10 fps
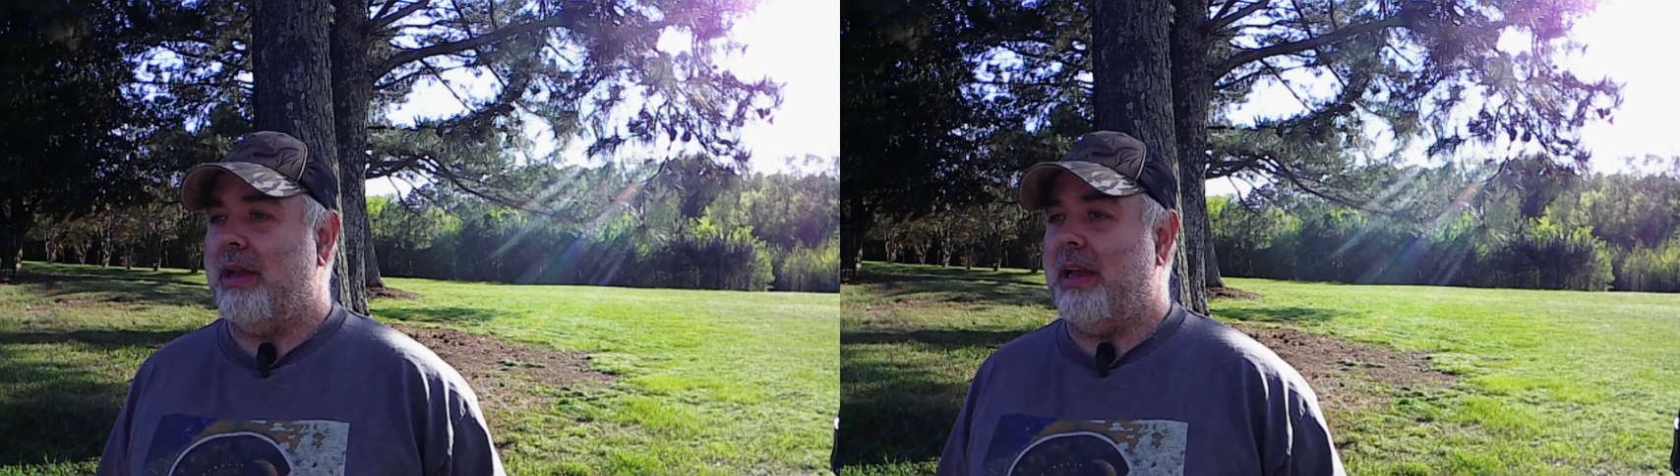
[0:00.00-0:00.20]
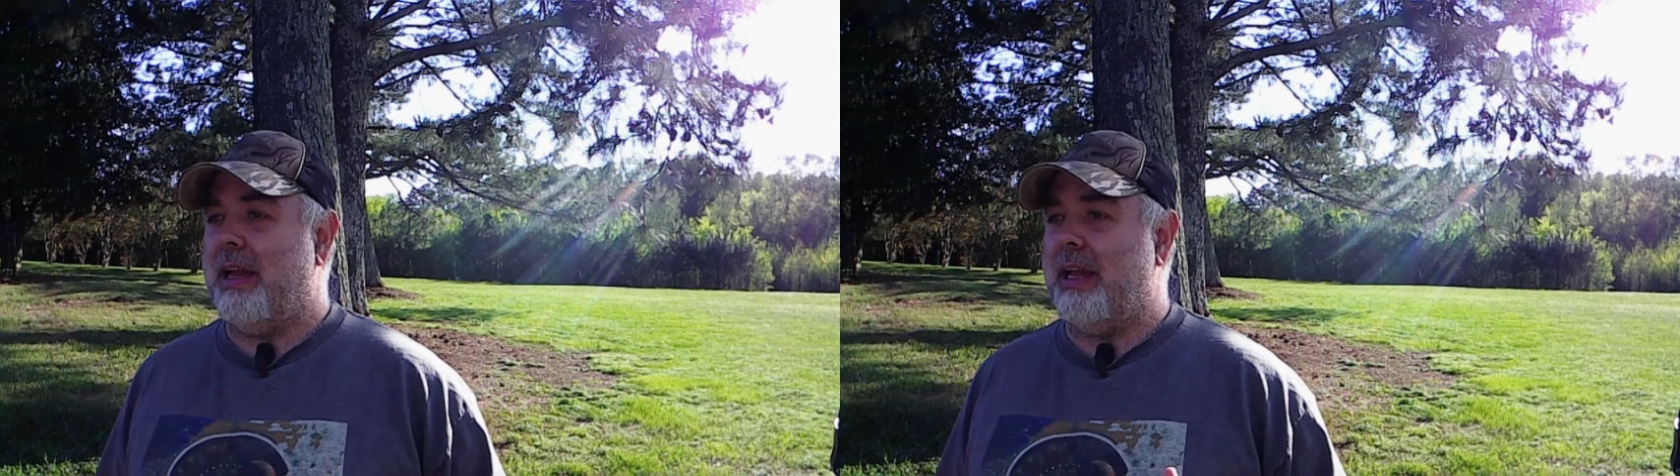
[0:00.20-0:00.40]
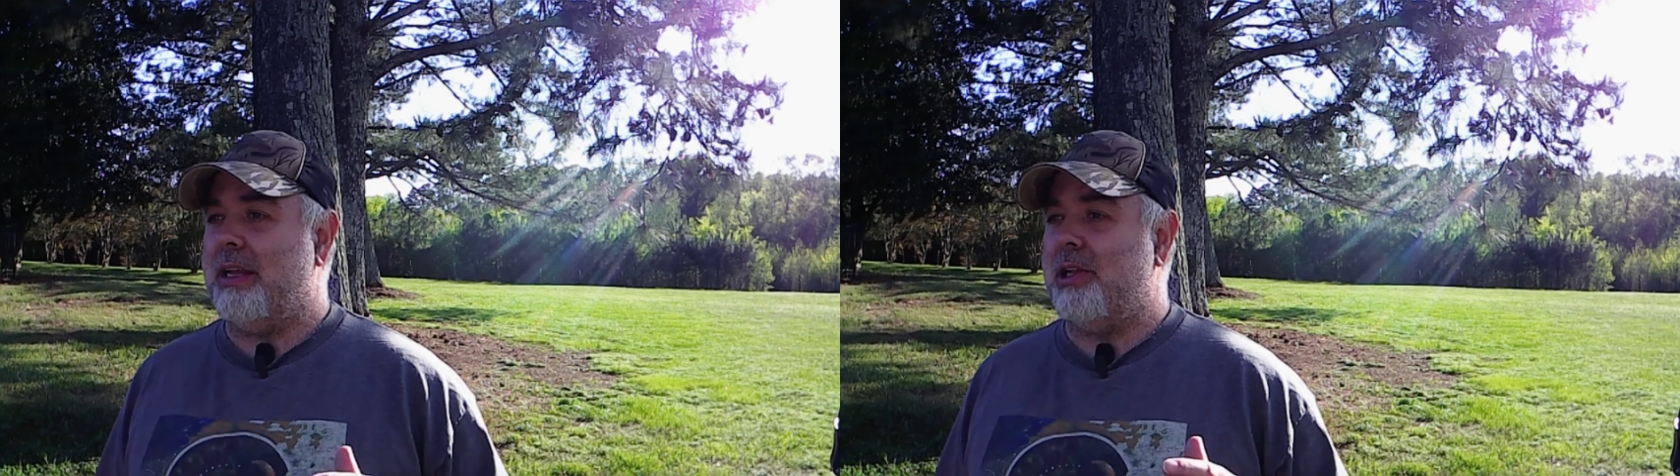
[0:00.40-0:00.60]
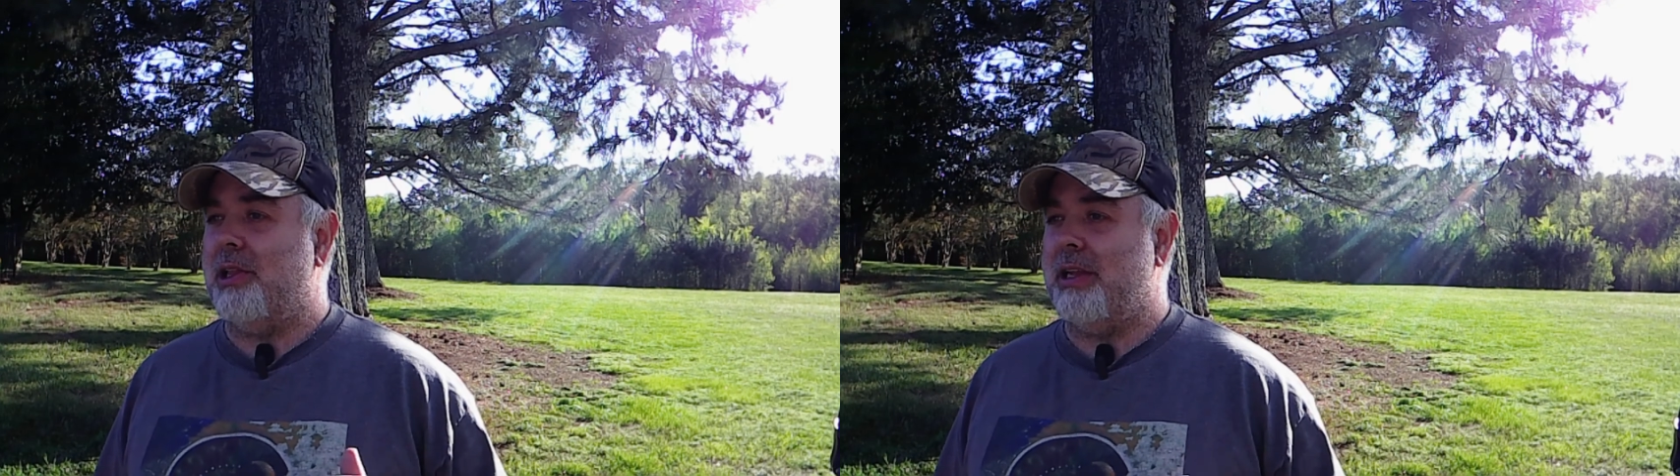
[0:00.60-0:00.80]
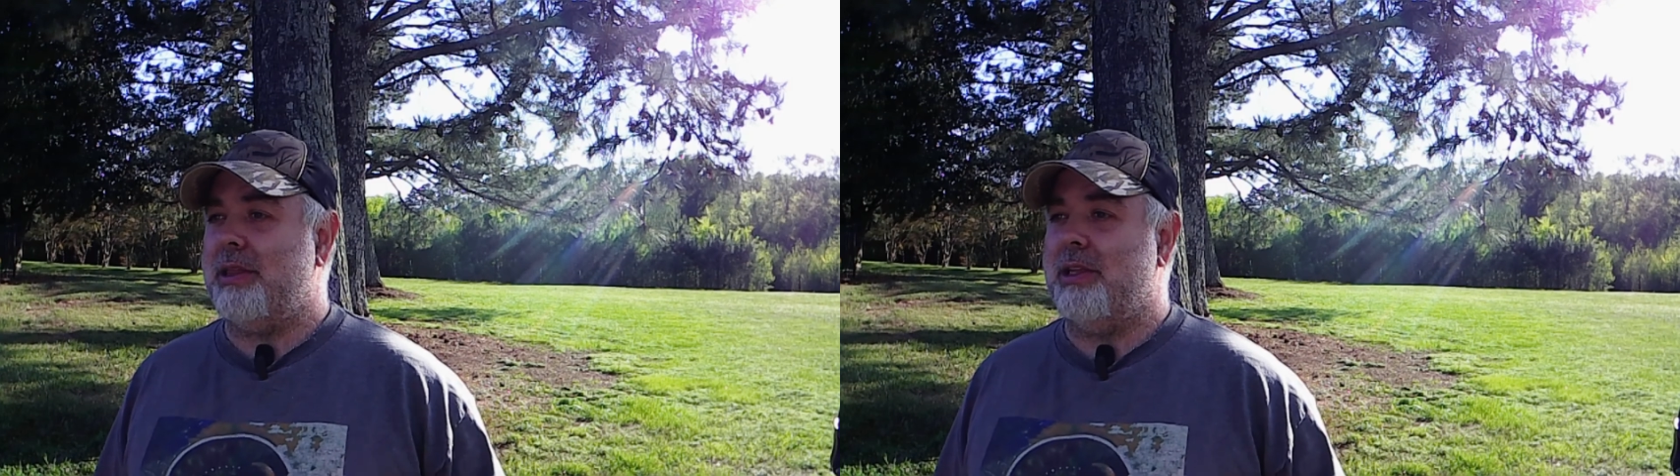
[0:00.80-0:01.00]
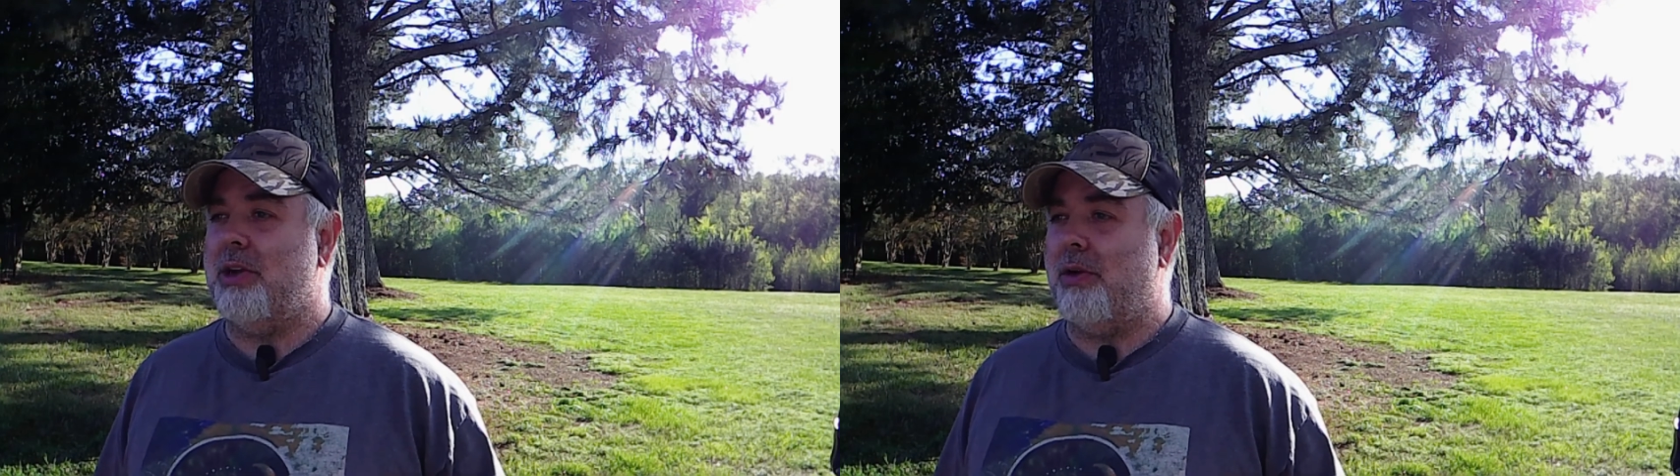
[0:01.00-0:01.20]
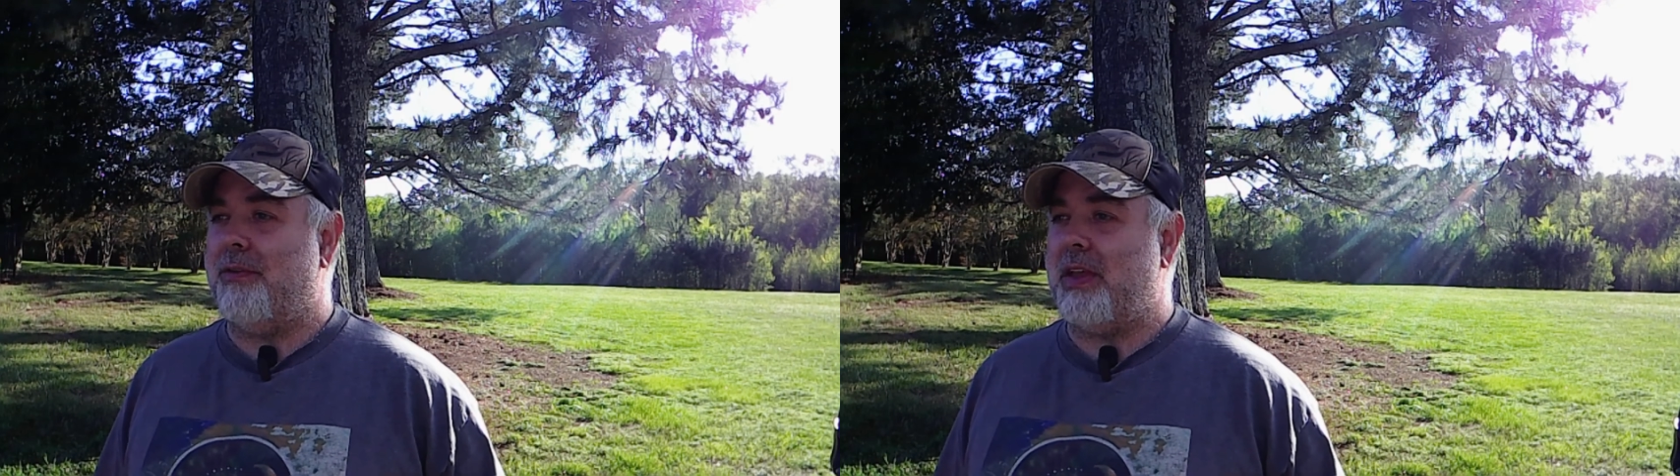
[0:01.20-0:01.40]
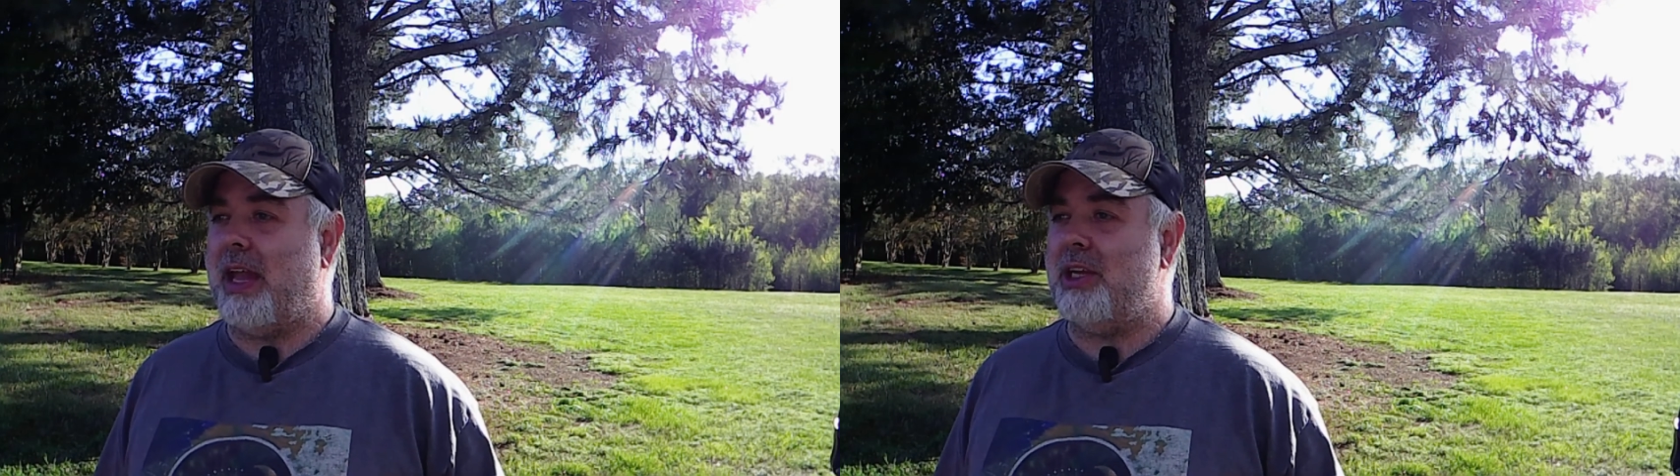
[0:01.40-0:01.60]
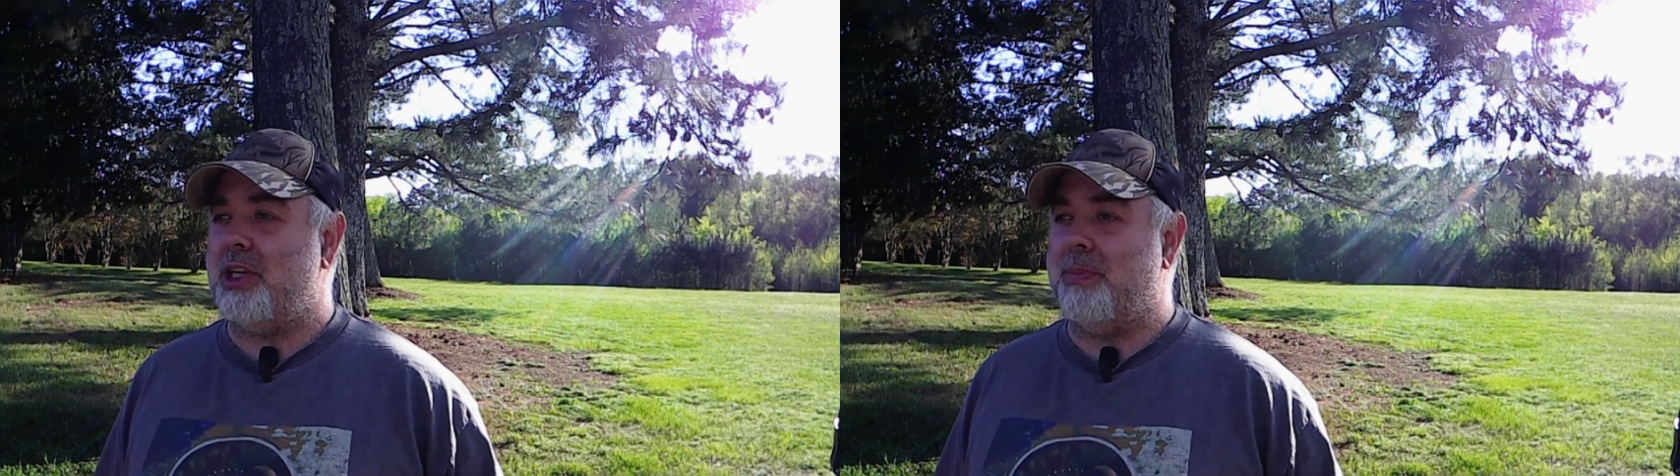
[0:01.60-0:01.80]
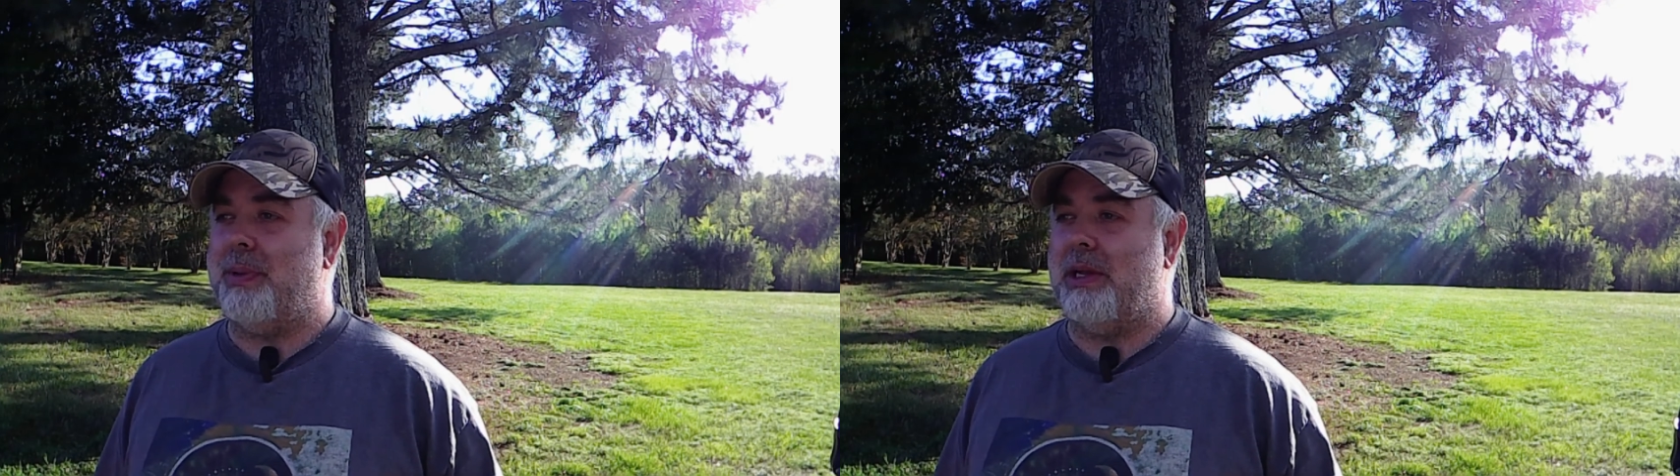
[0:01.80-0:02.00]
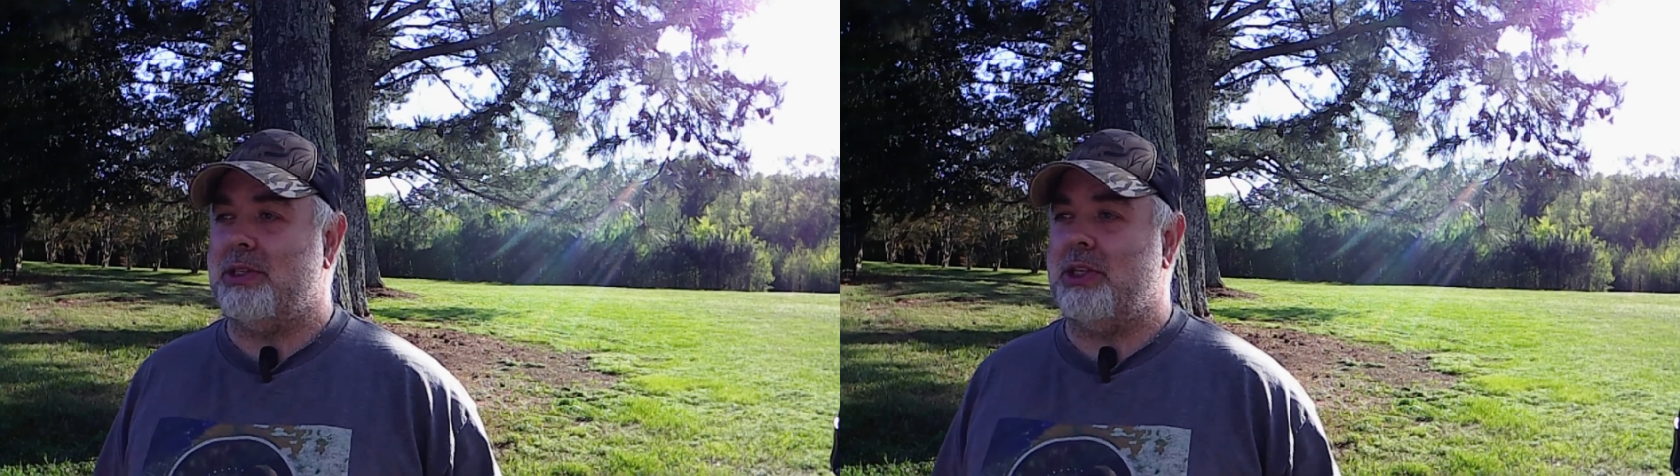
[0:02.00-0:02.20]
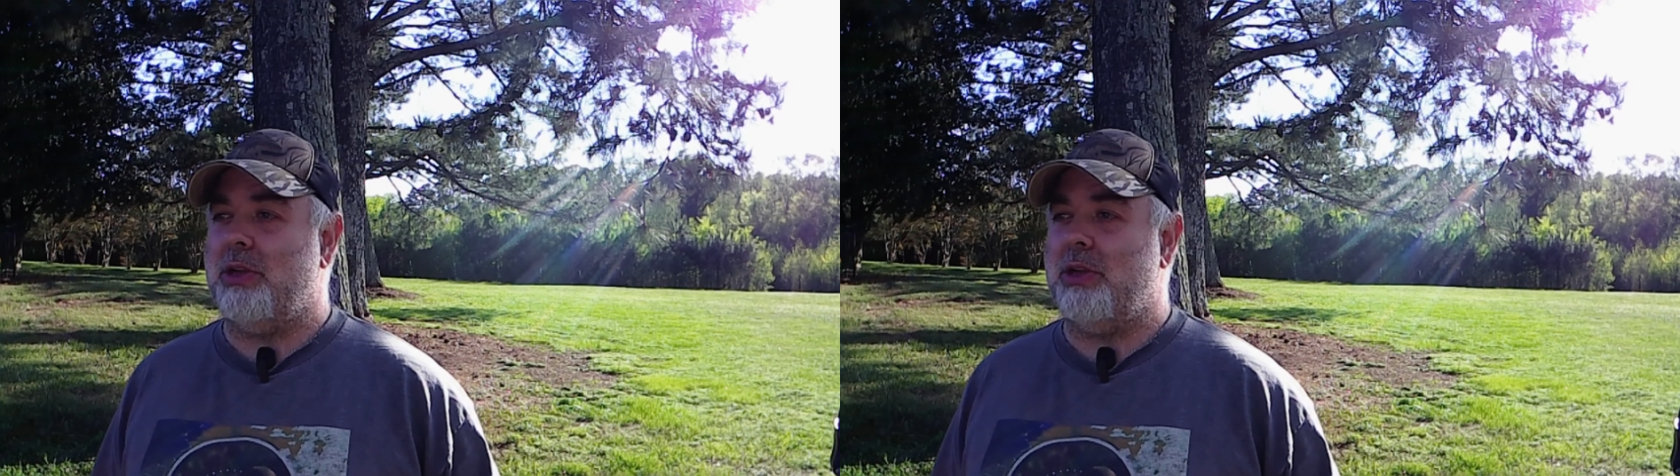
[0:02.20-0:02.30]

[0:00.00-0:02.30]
and click the notification bell so